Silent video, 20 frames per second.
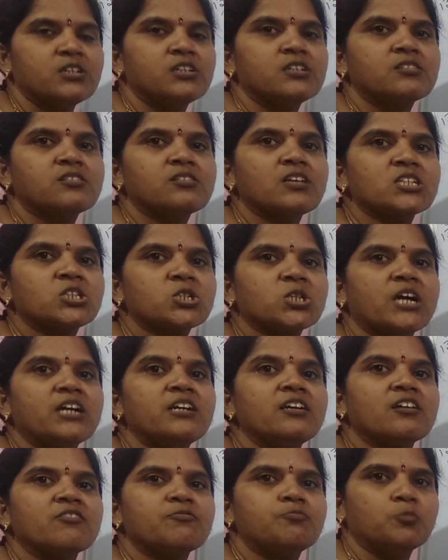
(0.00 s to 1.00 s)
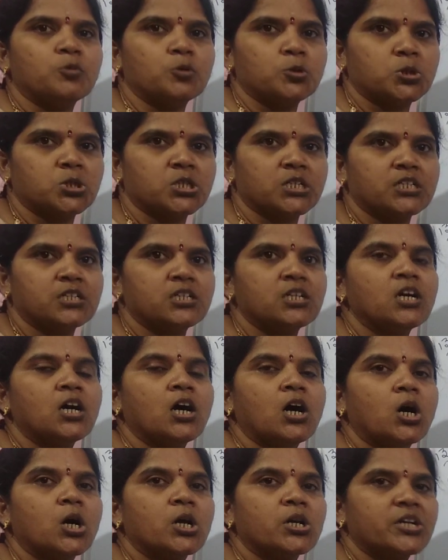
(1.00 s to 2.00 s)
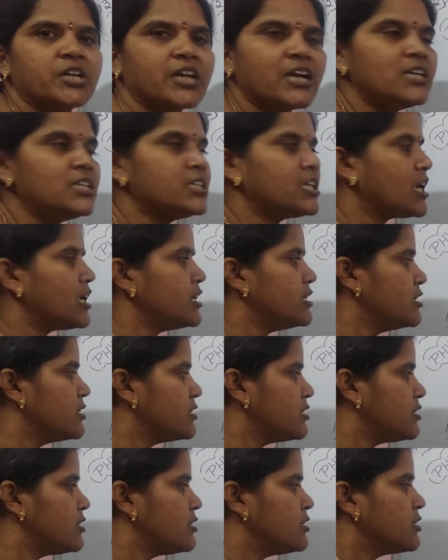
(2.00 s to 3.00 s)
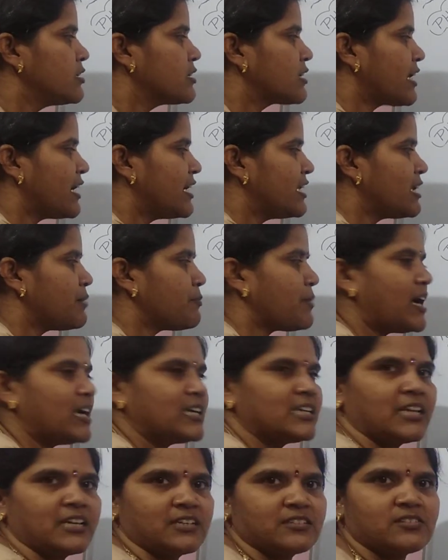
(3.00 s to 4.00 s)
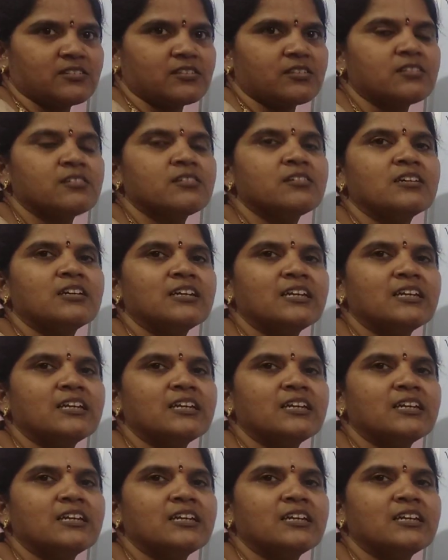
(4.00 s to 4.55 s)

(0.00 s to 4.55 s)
Such kind of motion are dealt under kinematics.